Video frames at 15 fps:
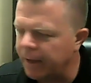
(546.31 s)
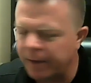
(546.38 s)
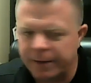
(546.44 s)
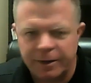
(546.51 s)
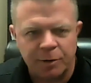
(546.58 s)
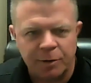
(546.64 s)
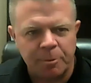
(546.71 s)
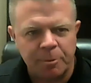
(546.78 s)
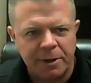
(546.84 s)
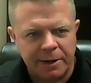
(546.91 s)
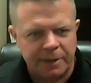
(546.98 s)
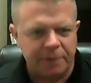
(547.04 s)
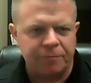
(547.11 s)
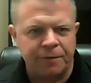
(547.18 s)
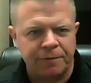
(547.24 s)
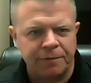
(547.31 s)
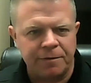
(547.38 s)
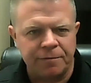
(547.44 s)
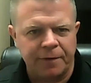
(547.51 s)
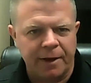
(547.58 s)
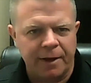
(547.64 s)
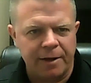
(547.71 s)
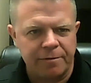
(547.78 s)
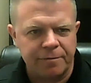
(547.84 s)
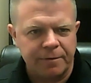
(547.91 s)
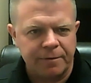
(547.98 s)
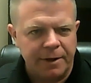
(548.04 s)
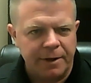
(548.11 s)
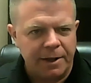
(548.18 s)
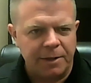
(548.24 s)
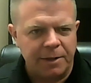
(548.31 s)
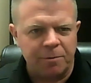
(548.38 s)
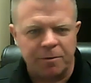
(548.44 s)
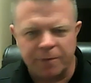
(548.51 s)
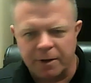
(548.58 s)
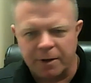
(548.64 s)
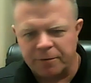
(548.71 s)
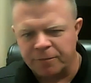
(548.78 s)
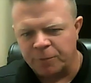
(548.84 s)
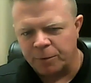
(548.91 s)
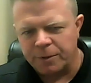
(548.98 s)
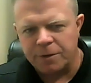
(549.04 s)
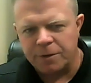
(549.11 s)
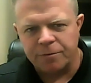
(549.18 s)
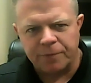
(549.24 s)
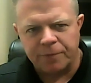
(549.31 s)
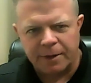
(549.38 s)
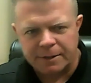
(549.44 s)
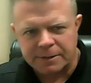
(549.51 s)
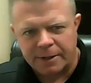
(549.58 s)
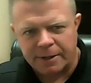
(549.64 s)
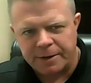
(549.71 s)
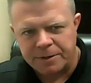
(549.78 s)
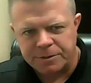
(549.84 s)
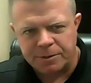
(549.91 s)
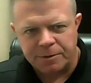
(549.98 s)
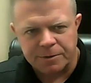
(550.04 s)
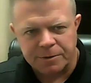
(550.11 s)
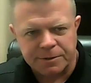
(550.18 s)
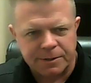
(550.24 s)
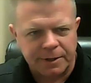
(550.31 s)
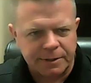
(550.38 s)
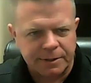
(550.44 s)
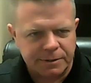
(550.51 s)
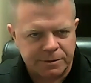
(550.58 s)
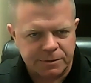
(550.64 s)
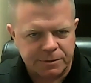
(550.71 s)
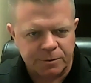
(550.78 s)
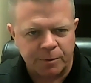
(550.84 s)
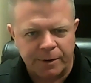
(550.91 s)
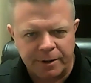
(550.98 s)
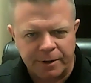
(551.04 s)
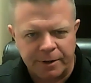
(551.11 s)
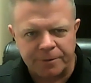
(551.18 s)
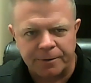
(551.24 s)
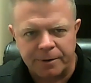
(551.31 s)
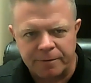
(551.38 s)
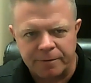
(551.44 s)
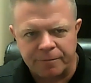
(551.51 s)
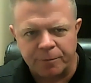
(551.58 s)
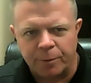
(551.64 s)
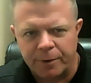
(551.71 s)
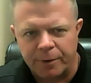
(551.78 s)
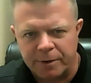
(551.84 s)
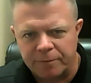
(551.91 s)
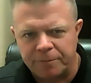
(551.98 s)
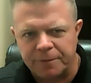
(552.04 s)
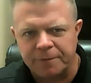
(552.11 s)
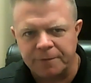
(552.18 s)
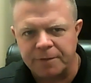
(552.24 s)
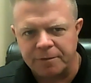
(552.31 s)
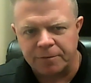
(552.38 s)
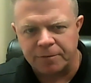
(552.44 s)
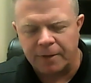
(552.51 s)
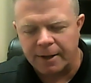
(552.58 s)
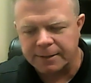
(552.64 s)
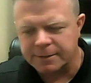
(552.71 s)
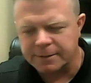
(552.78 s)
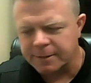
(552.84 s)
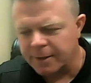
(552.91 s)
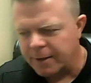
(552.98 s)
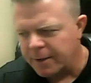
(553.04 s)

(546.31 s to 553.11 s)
Intermediate at 55, and then we've got a full U flex line of junior sticks, 20, 30, 40, and 50 flex.